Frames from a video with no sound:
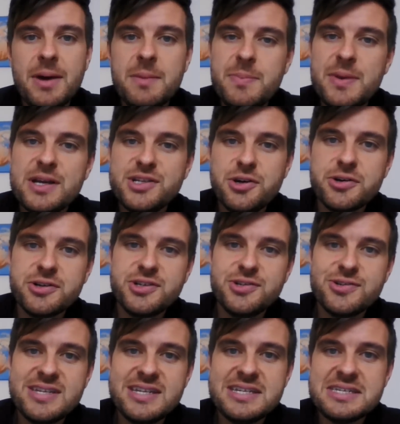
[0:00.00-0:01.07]
that might be a shock to
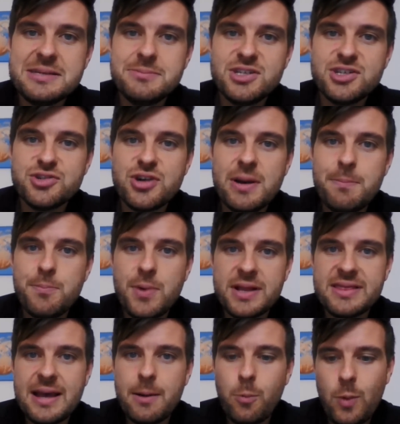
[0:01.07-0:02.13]
your system. Try and
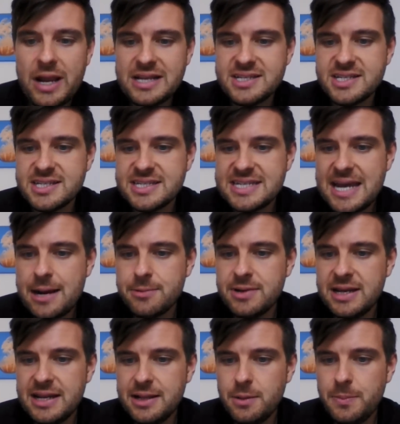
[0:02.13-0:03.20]
bring that weight
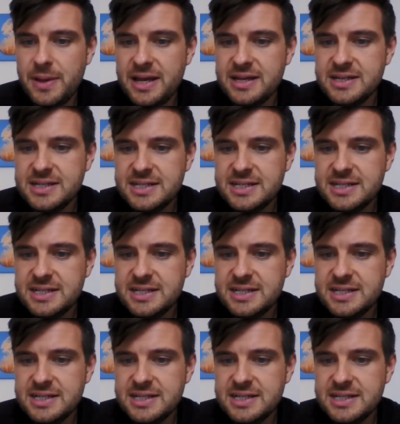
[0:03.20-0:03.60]
down a little bit.